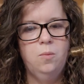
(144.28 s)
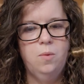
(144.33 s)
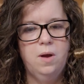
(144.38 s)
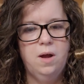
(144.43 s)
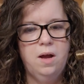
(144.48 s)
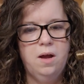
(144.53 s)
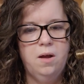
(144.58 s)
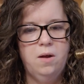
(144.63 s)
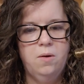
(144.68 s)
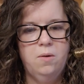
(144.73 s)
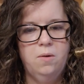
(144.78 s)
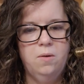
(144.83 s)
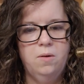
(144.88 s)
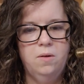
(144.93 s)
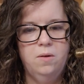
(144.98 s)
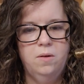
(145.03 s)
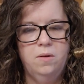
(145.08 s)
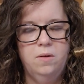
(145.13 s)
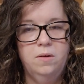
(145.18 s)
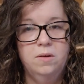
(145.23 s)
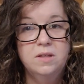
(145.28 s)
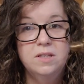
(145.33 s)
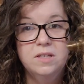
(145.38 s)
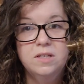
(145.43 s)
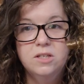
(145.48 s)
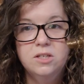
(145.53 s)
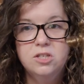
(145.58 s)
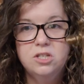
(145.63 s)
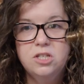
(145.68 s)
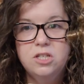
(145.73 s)
wow.
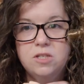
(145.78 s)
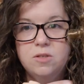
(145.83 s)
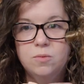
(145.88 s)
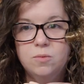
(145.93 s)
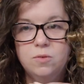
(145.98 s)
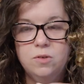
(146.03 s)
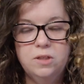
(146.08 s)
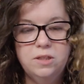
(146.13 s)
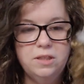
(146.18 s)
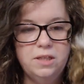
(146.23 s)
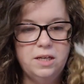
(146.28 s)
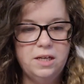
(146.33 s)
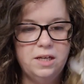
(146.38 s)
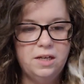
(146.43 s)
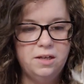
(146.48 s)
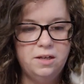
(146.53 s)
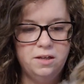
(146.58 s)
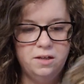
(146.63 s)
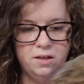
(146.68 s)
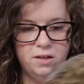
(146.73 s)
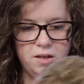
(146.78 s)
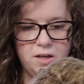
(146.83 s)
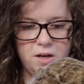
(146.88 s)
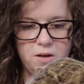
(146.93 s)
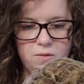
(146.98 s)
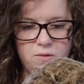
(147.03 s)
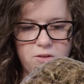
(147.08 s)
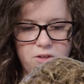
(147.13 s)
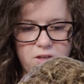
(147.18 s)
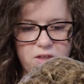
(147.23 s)
She's a really
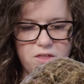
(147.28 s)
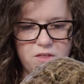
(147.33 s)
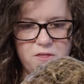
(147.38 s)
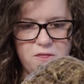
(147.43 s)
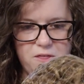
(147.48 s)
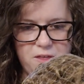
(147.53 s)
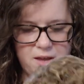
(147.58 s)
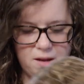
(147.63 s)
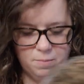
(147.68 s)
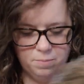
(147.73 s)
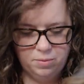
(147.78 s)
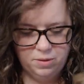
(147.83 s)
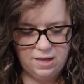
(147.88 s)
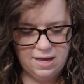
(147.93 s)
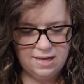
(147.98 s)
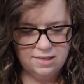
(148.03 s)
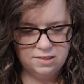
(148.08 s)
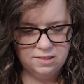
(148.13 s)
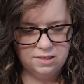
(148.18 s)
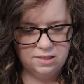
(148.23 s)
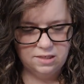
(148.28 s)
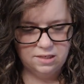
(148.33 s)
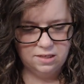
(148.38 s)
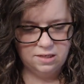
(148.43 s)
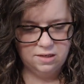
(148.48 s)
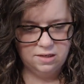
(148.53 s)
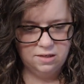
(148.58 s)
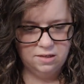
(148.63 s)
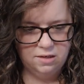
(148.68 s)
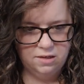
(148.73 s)
a really thick plastic.
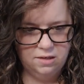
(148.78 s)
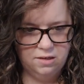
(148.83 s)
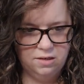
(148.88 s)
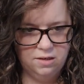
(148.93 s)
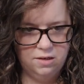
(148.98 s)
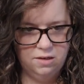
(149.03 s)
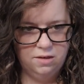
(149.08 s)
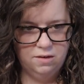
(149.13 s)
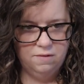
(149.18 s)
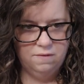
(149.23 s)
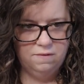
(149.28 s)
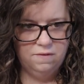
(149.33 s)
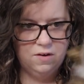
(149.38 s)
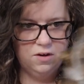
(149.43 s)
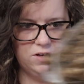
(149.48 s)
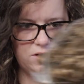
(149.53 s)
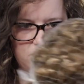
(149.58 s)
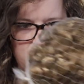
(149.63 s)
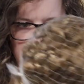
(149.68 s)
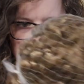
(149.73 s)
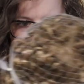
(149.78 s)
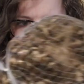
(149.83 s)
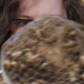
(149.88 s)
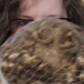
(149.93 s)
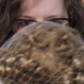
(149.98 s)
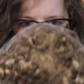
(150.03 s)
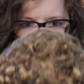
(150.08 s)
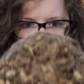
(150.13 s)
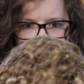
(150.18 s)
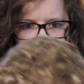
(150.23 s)
Very
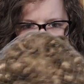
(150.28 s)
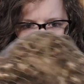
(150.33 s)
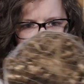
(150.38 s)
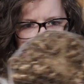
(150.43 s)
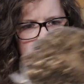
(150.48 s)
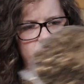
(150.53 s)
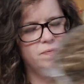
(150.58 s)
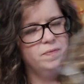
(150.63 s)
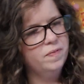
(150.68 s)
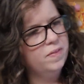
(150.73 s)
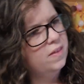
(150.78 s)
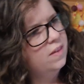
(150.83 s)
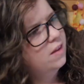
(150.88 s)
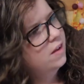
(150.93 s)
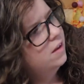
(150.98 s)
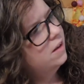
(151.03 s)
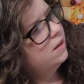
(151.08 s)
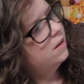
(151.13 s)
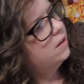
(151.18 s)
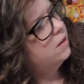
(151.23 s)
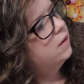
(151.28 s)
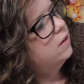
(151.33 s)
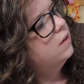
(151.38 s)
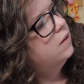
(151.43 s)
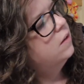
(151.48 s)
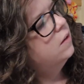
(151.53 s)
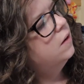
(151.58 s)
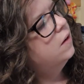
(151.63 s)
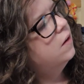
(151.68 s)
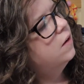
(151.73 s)
sturdy.
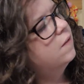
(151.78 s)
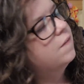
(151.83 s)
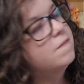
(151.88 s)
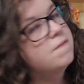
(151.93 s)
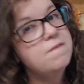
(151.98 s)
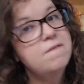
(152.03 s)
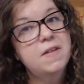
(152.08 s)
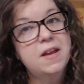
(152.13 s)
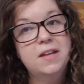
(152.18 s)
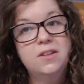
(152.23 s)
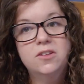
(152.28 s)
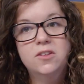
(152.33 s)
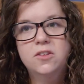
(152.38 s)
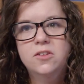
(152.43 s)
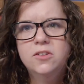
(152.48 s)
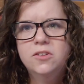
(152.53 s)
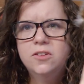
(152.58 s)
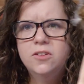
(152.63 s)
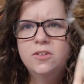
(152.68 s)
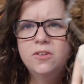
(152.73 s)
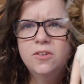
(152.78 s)
Her face looks